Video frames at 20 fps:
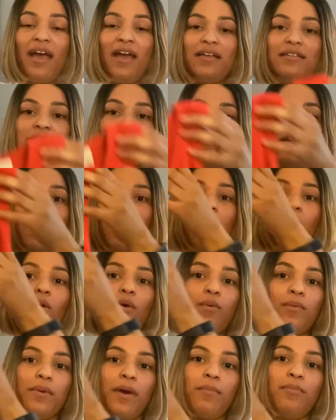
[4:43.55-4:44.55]
It's not
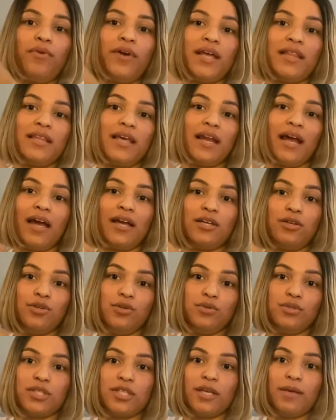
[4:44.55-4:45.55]
a brand that I
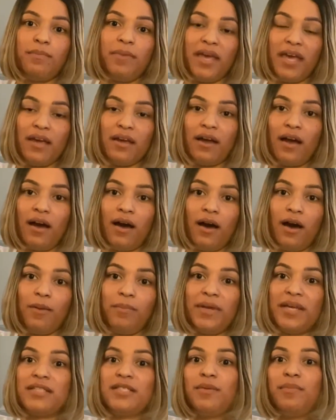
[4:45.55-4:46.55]
usually pick
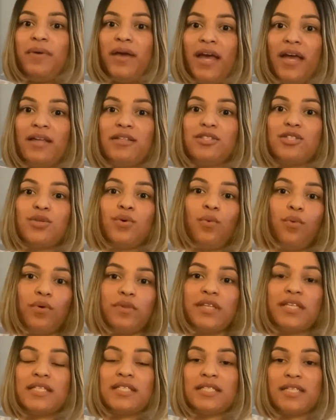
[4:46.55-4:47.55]
up. It depends
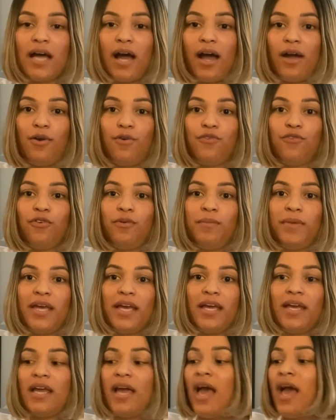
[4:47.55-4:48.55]
on the style for
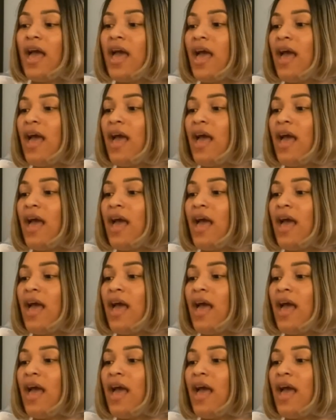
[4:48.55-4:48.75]
me.